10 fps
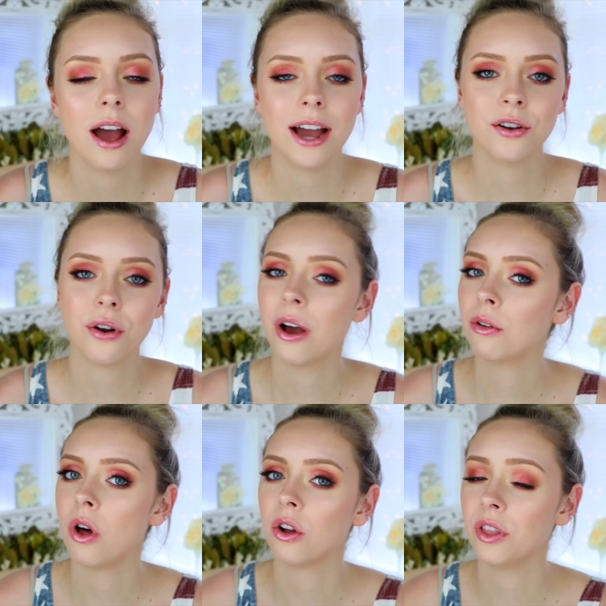I don't know
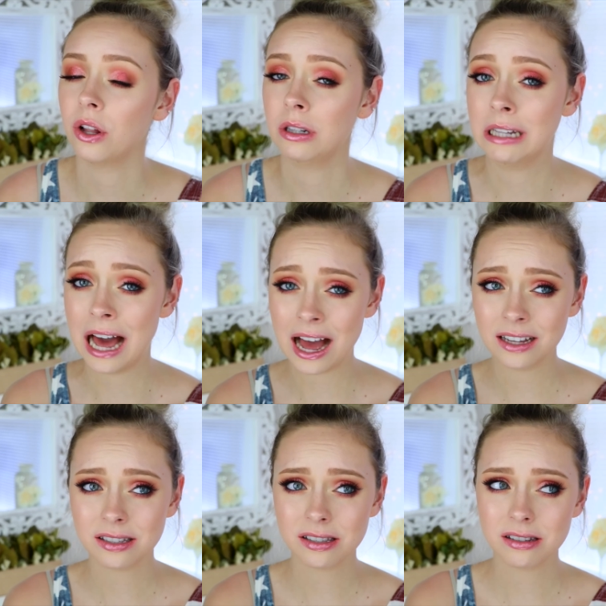how long they'll
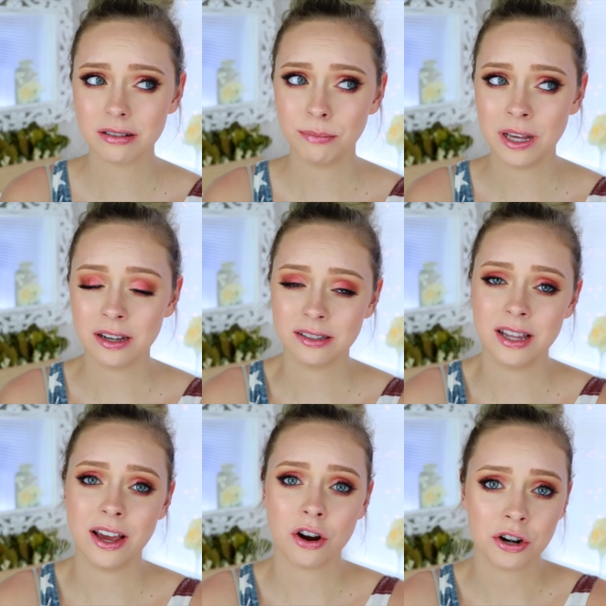last because
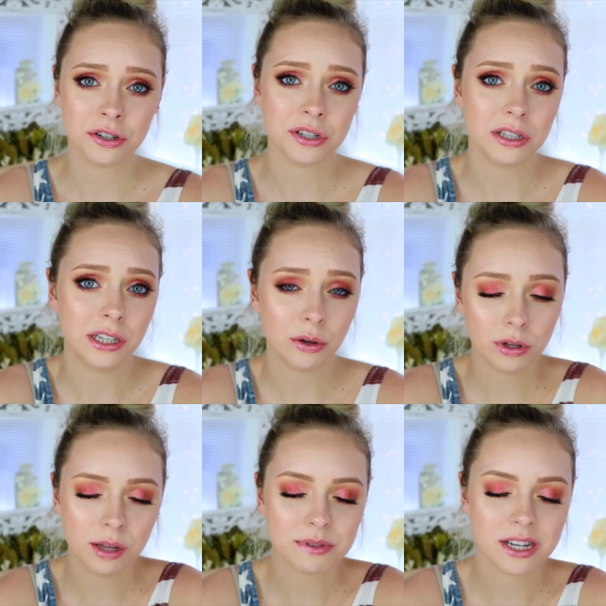they aren't
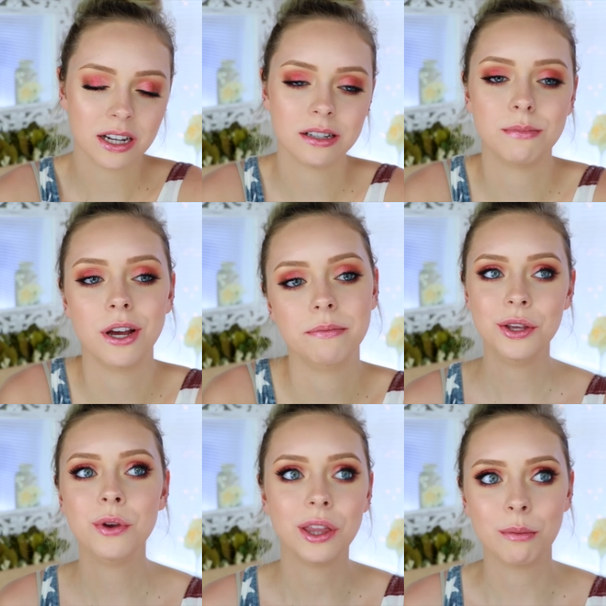liquid lipsticks, but
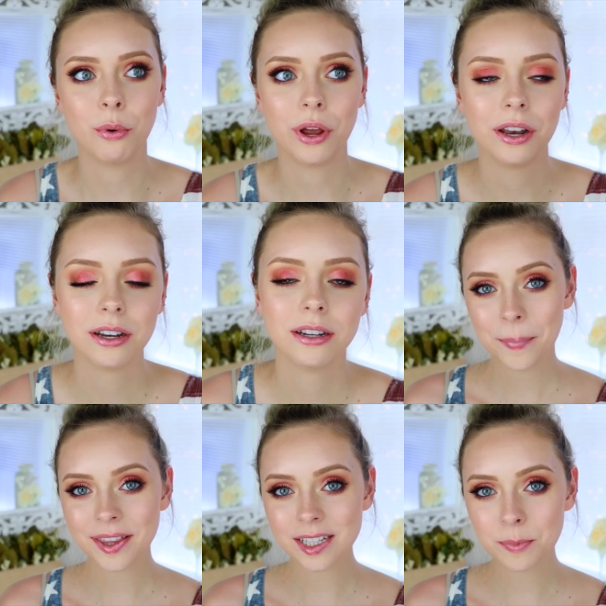you get the point.
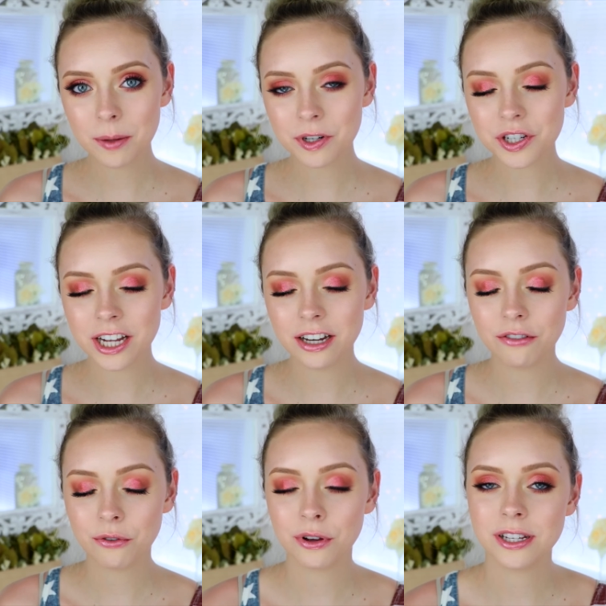But that's pretty much
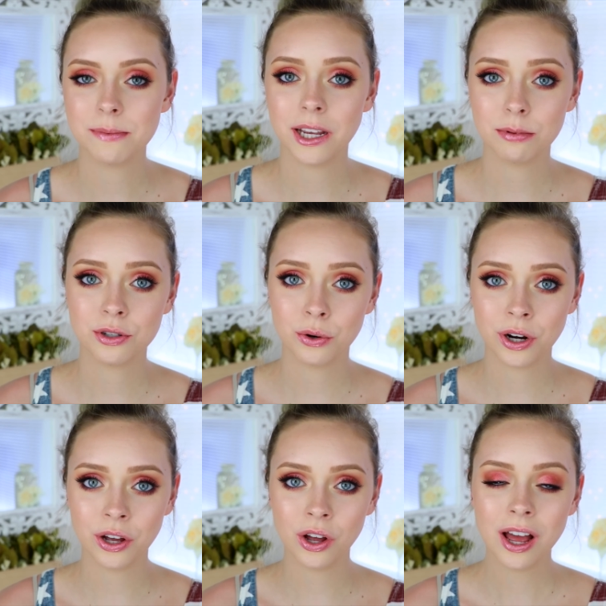it for this makeup
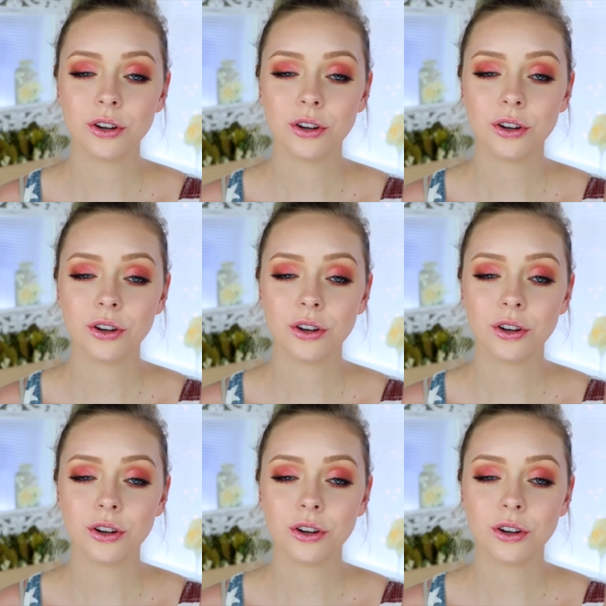tutorial.